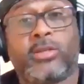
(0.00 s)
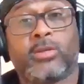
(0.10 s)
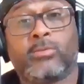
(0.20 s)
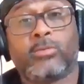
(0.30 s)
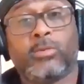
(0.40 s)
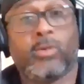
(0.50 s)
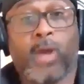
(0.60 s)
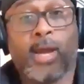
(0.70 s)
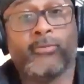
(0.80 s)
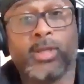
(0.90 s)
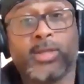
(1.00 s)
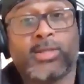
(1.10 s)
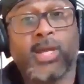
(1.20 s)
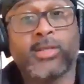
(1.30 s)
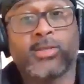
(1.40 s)
you, you don't have any
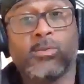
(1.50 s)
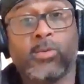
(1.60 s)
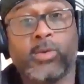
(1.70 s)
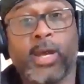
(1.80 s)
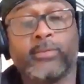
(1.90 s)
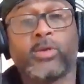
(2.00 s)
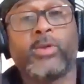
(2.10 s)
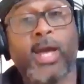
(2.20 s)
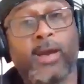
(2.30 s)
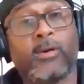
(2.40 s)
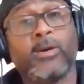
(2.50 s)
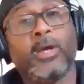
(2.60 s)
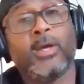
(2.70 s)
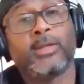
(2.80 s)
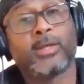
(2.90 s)
say-so on that. So now
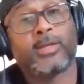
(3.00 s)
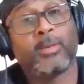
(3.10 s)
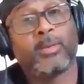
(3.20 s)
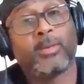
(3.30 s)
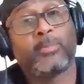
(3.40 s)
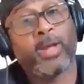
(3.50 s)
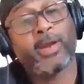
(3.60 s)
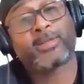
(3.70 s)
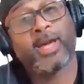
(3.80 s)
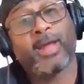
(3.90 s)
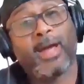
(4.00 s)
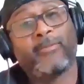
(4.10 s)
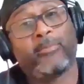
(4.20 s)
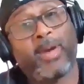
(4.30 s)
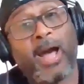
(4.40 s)
the players kind of have
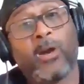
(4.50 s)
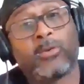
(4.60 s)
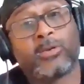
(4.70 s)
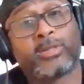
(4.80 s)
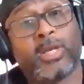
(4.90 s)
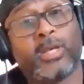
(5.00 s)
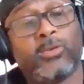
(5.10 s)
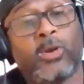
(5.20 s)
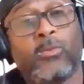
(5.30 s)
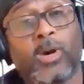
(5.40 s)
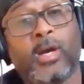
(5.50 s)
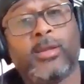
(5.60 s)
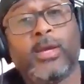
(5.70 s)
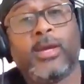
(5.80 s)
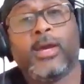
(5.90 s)
the power to say, you know what?
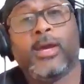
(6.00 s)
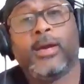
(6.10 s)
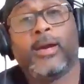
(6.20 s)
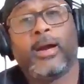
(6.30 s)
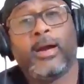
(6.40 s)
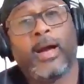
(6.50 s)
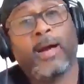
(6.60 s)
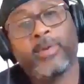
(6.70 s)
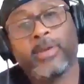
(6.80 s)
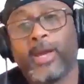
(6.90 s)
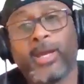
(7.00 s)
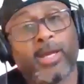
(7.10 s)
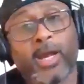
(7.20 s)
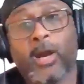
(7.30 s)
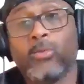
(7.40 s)
I've been
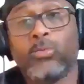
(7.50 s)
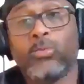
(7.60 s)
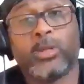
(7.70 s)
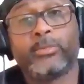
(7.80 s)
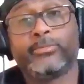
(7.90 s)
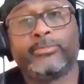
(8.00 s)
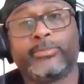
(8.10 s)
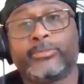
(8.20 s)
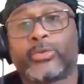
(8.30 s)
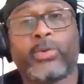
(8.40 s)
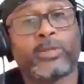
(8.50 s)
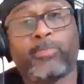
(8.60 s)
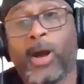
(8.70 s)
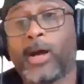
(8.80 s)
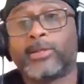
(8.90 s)
hanging out with Chris
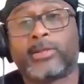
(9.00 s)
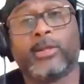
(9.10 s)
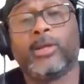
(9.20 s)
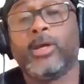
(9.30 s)
Bosh and